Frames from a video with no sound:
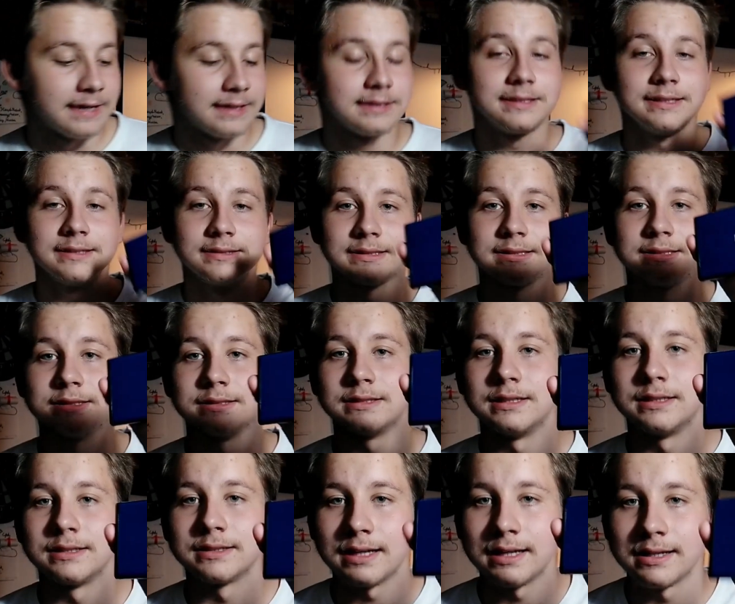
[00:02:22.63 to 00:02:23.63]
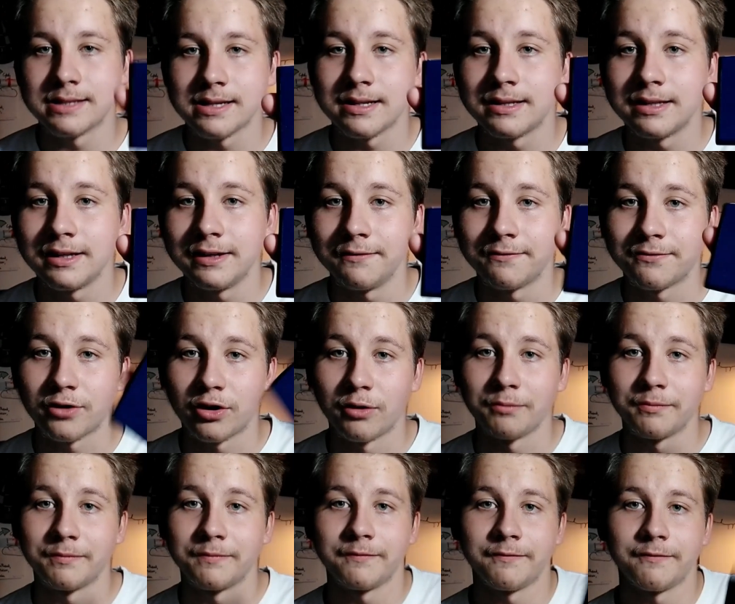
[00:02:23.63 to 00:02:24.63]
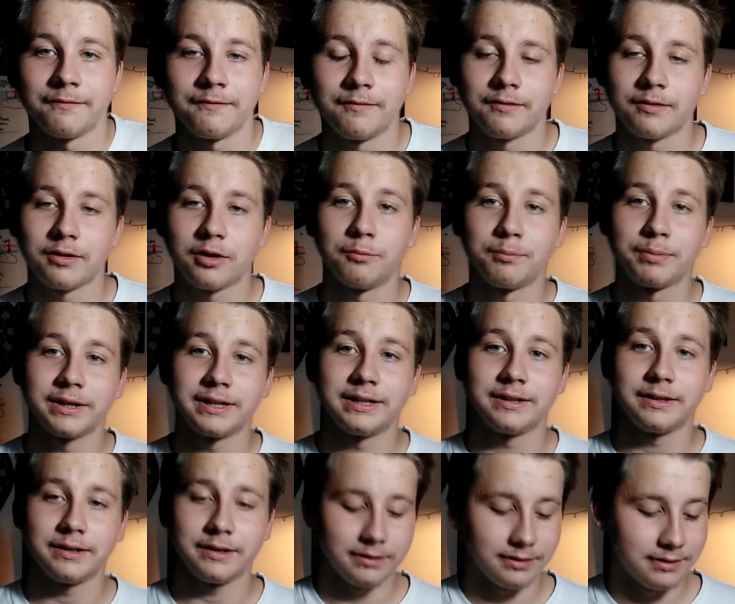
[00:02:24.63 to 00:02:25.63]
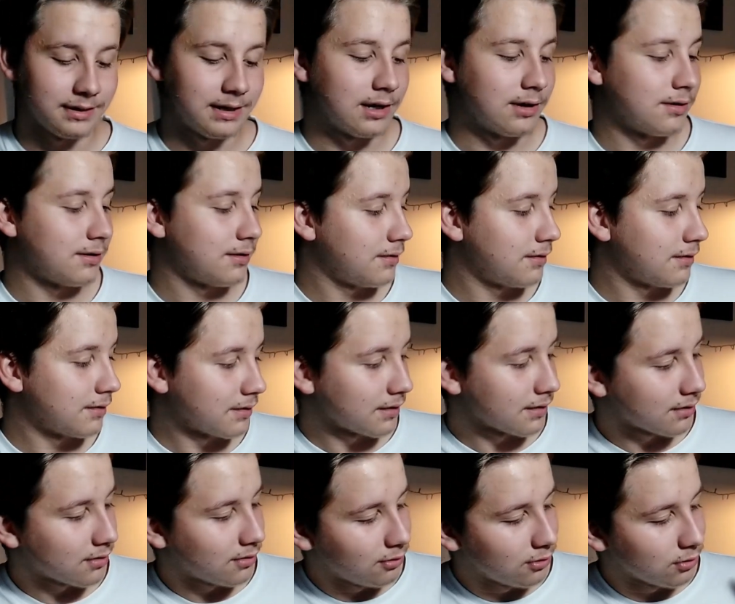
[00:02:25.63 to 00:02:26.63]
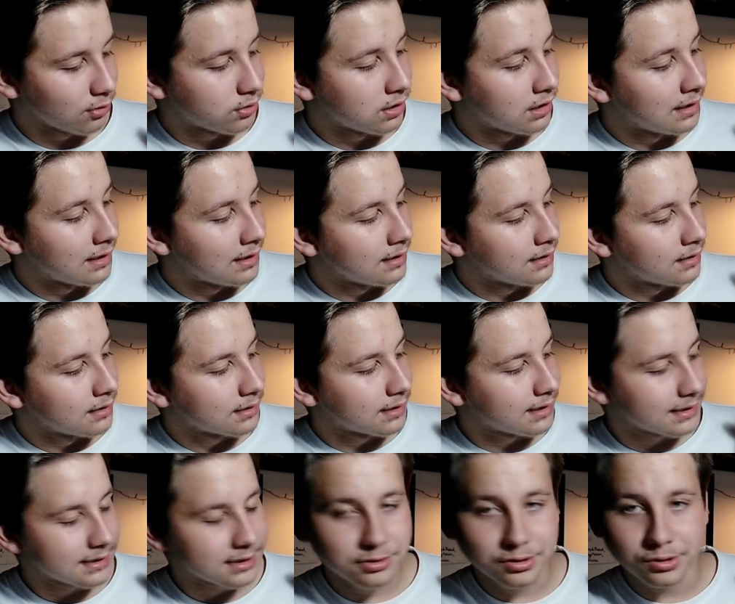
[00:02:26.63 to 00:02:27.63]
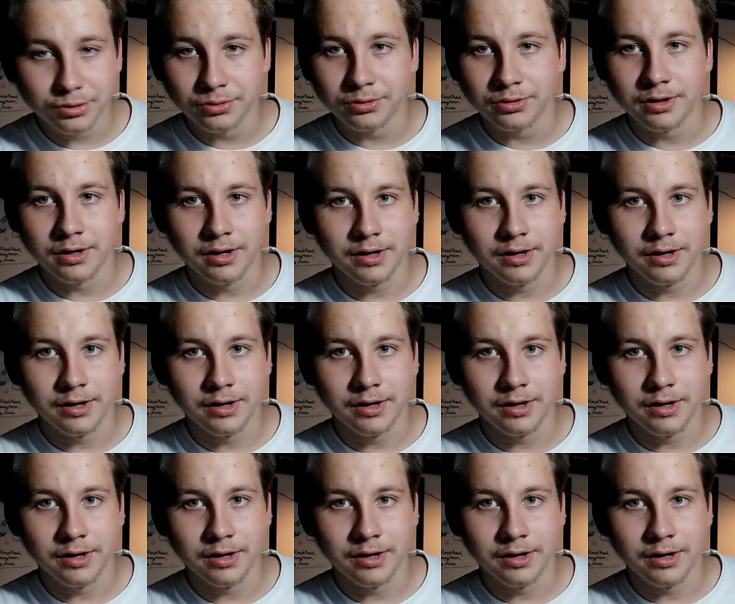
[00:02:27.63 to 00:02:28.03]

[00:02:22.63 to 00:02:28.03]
This is SSD from company now called Casio,